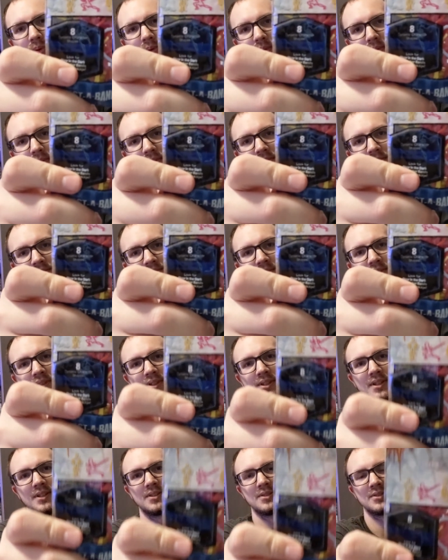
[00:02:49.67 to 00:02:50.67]
Wars.
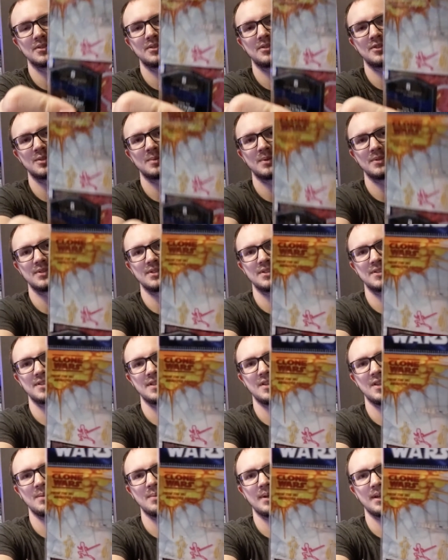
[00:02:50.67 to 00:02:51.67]
So there's a bunch of
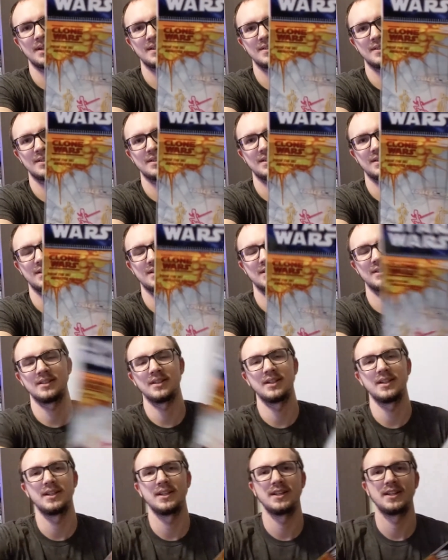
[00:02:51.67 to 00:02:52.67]
silly bands in there.
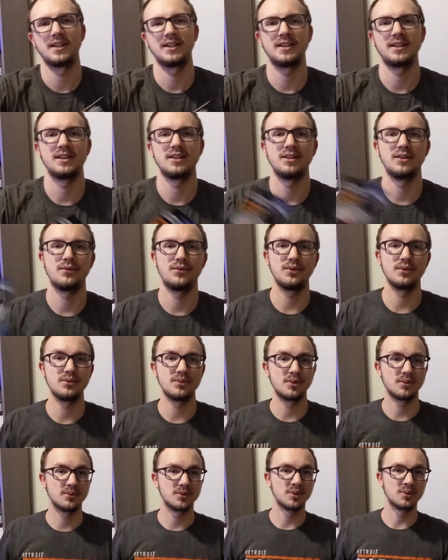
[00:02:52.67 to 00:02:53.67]
Uh, if you
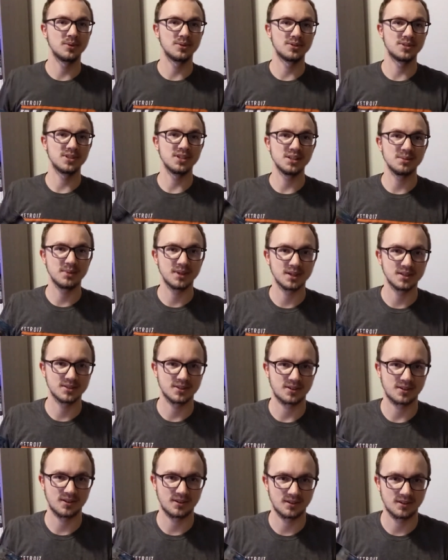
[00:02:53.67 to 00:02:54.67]
don't know what silly bands
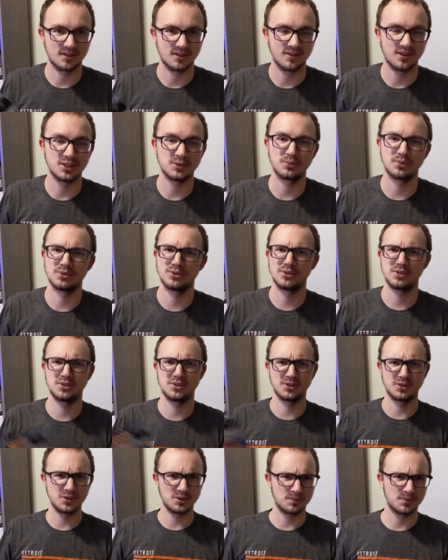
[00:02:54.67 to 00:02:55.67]
are, these were
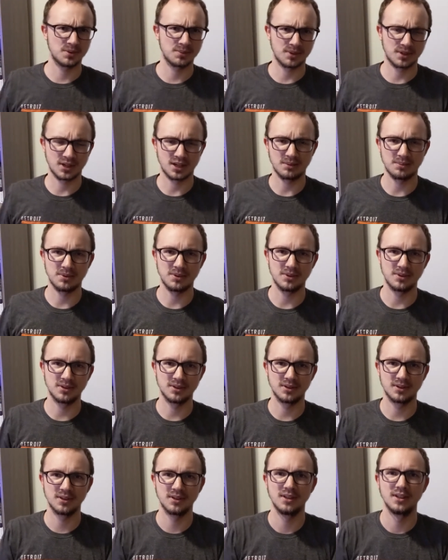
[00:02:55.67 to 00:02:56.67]
super
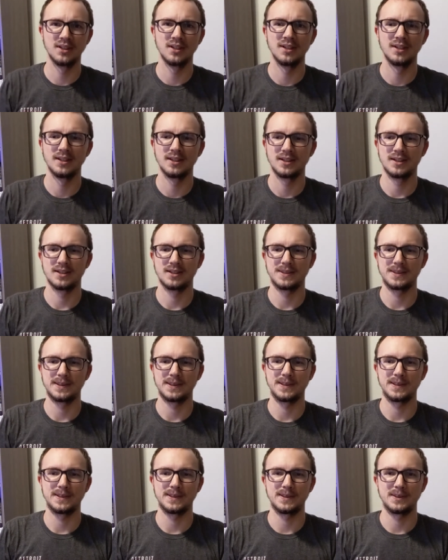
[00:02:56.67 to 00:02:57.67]
popular
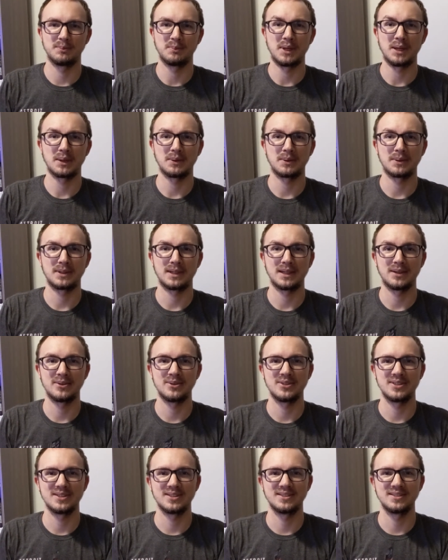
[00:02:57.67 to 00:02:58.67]
uh, back when I
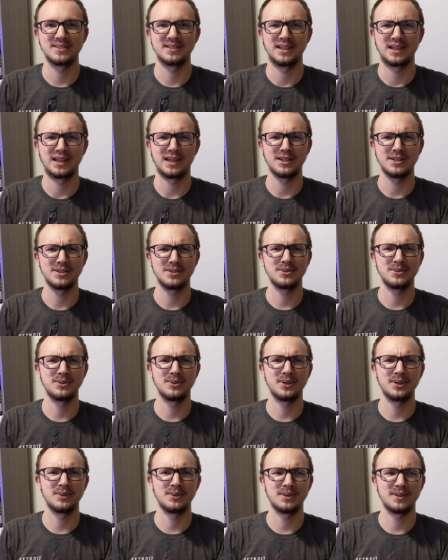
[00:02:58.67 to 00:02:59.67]
was in high
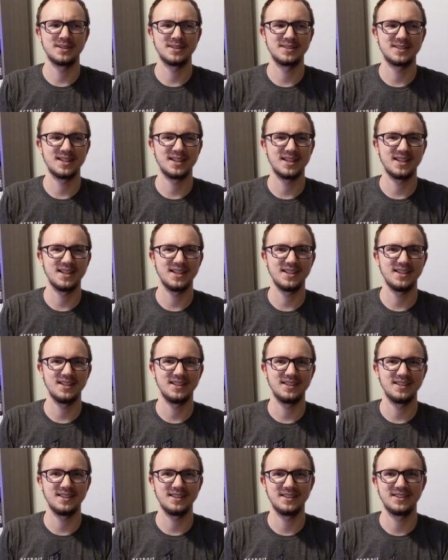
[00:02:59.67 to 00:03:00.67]
school, I want to
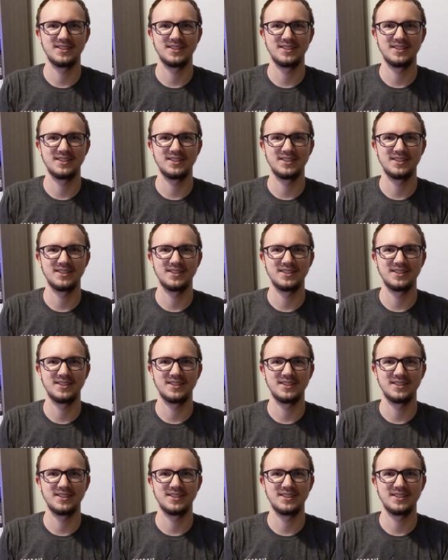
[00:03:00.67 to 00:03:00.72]
say.